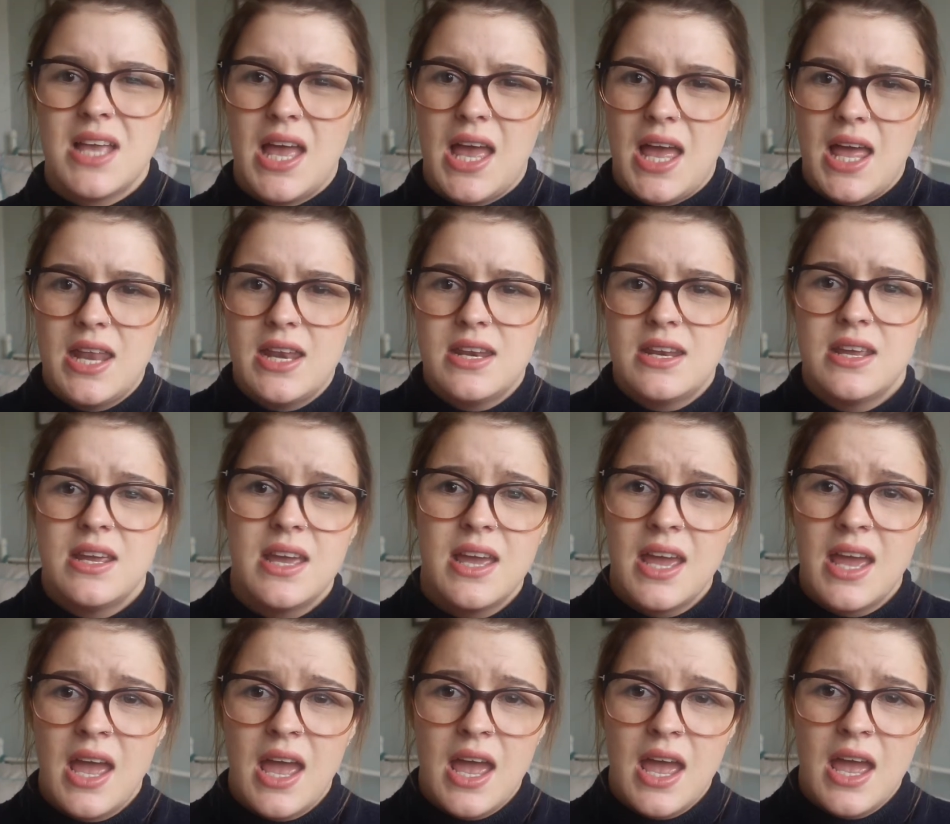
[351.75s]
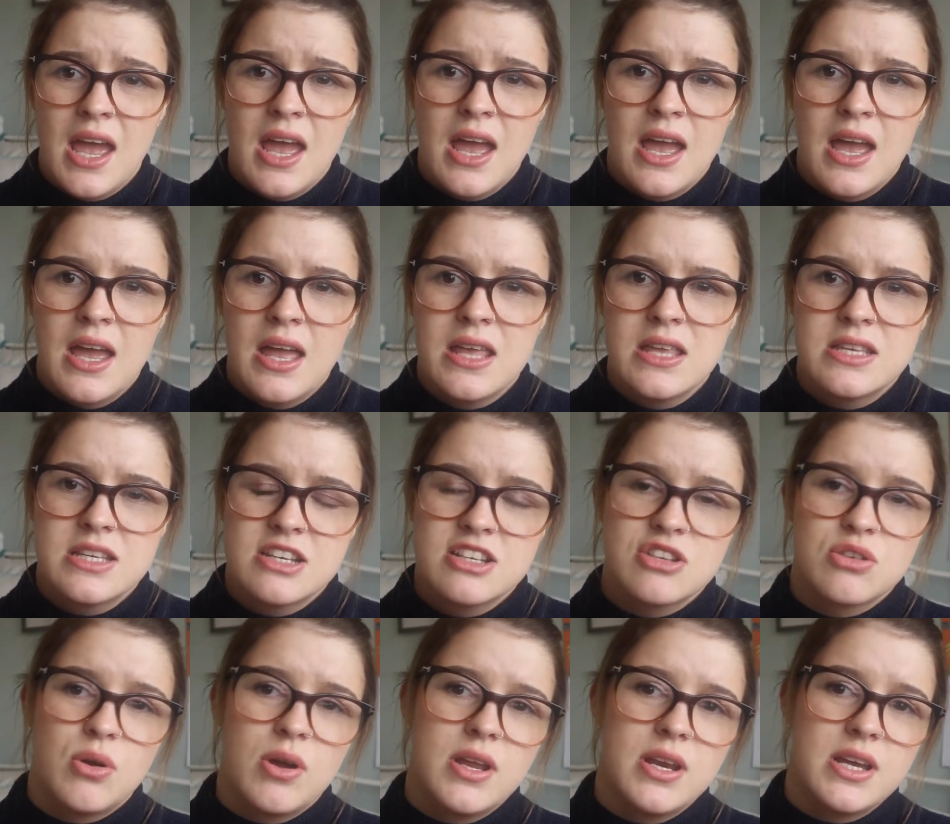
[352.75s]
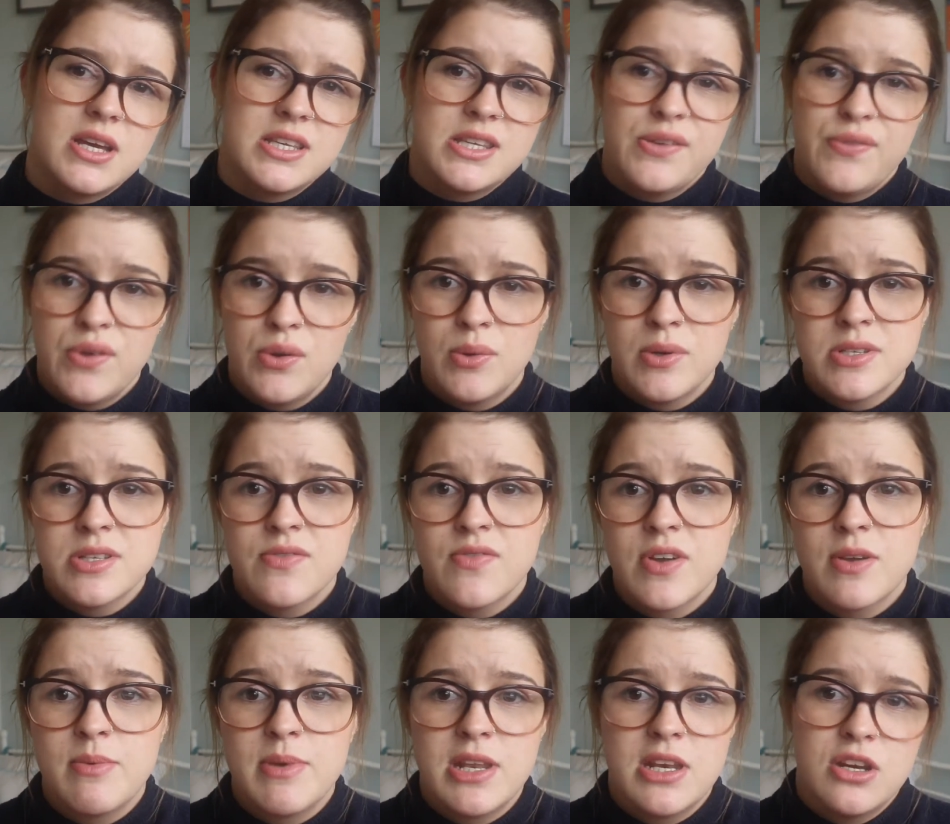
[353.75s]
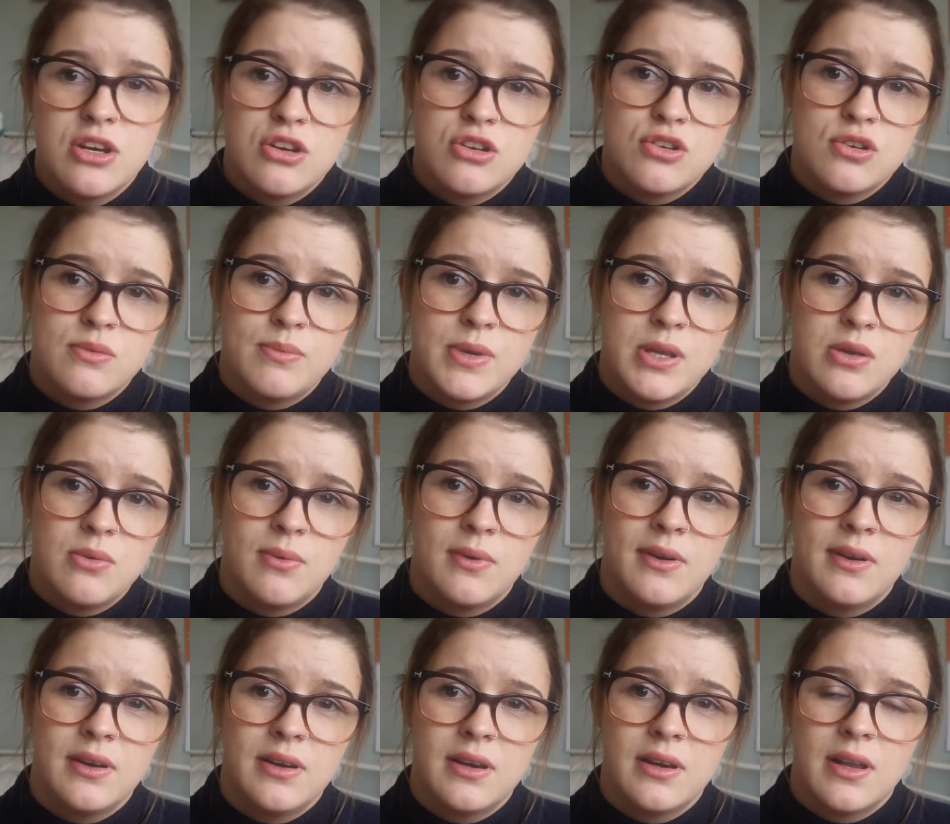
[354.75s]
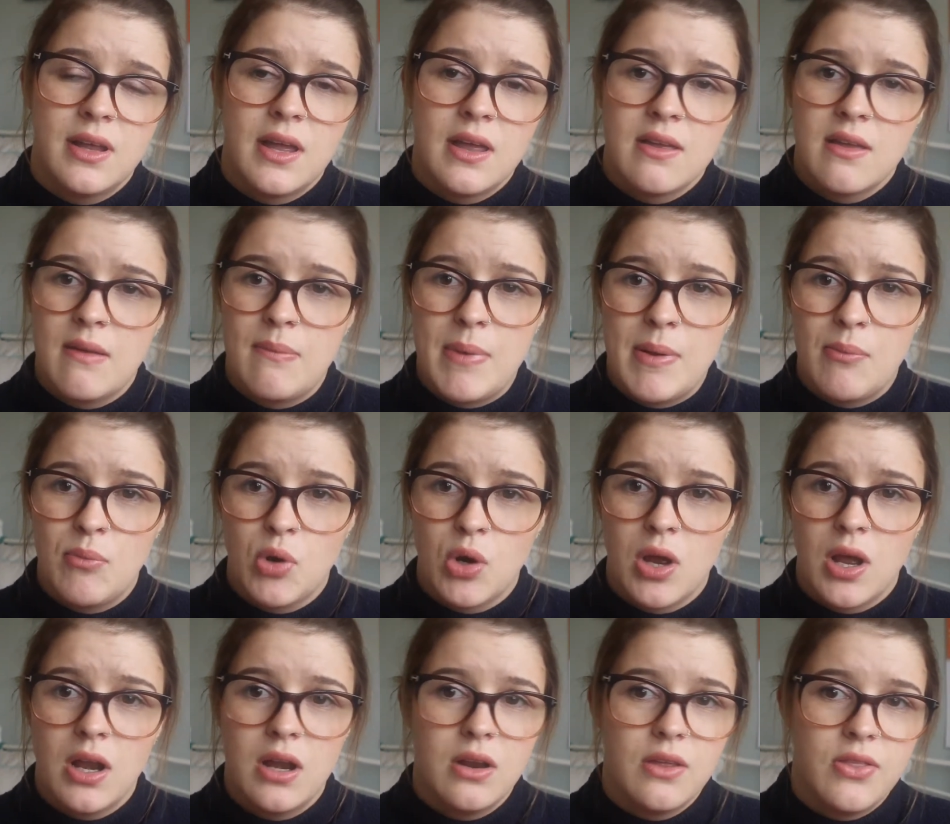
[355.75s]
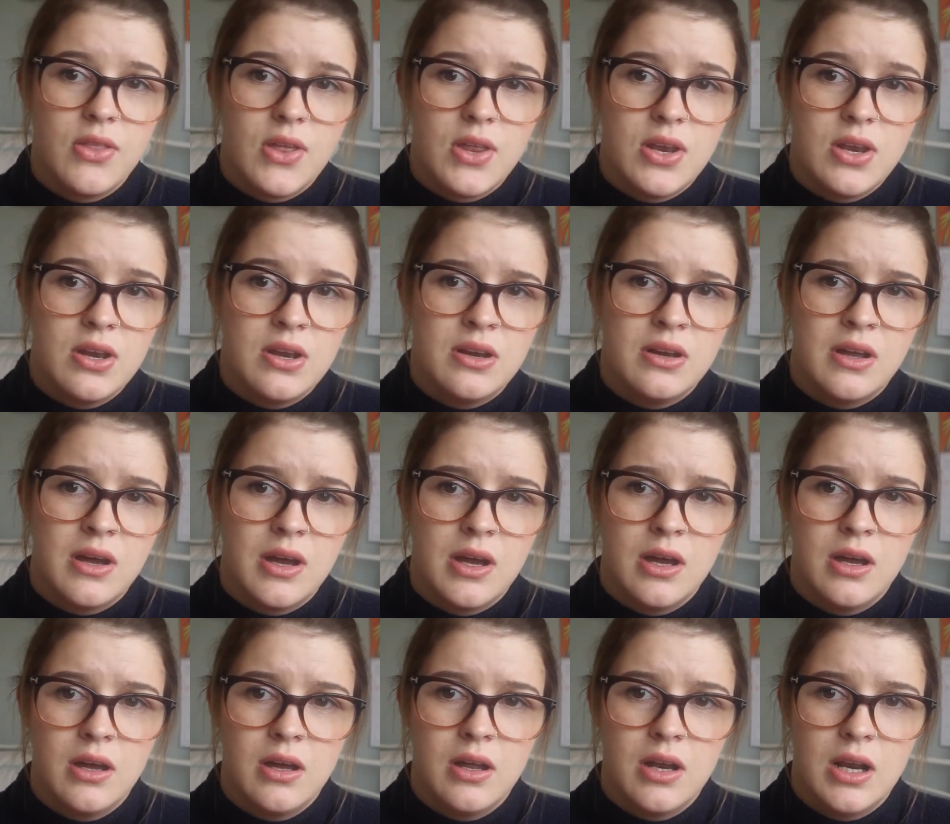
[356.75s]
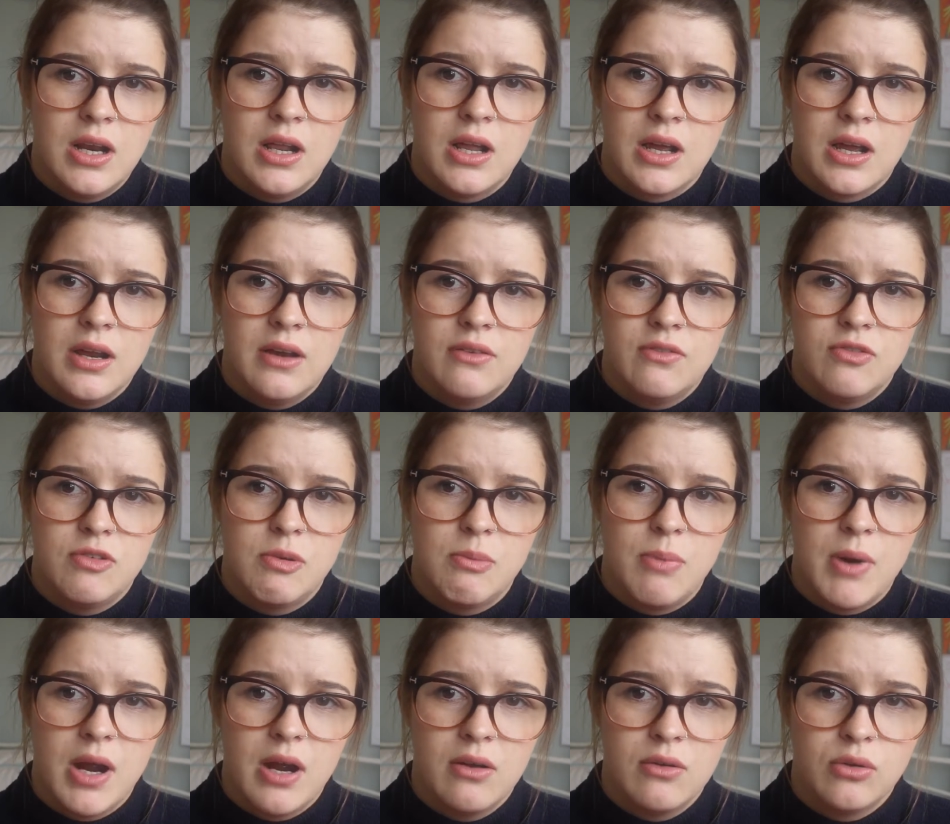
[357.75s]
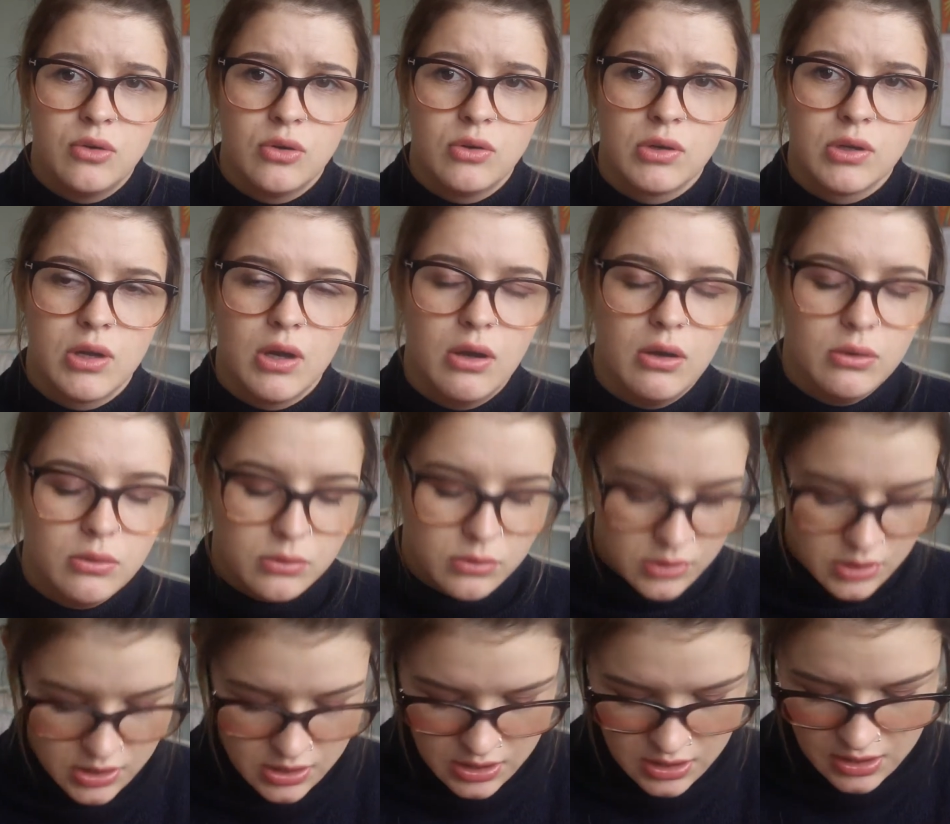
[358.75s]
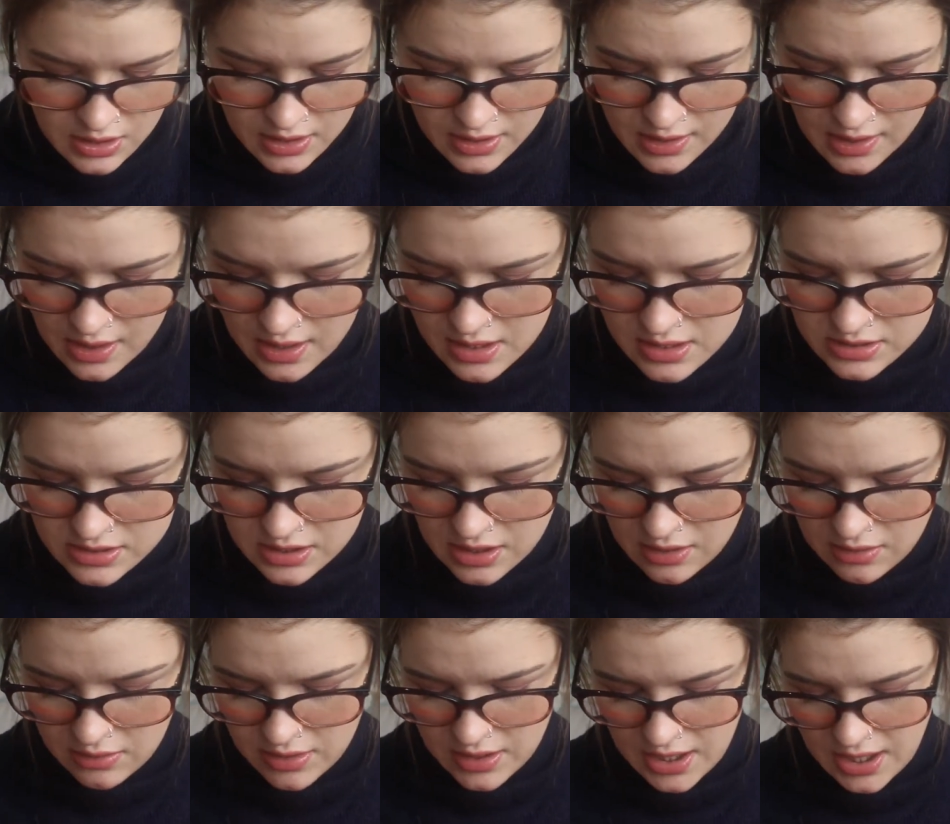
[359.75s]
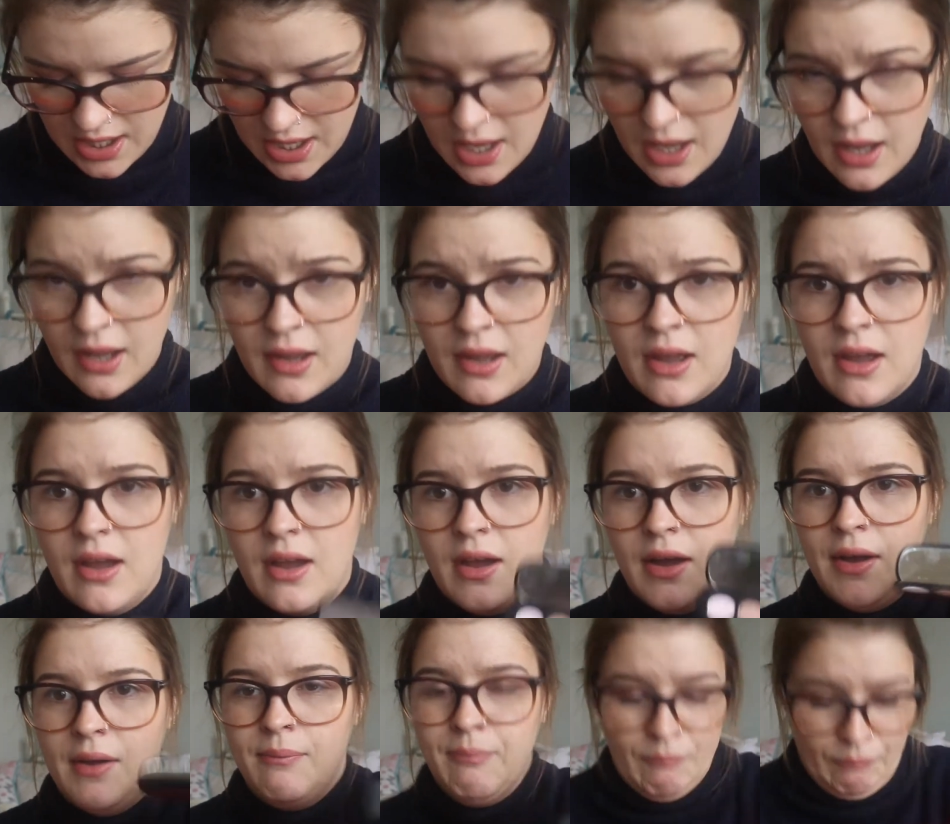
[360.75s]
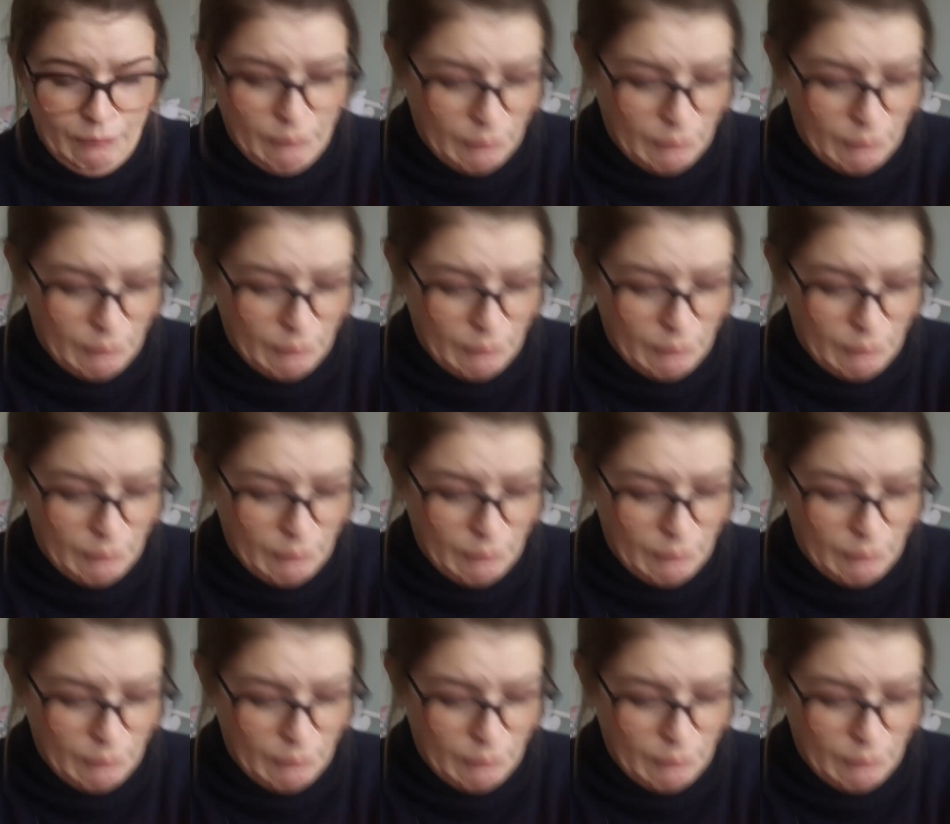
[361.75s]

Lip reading: And it's just quite nice if you want something a bit neutral but you want a bit more colour than kind of a brown or a gold. So yeah, I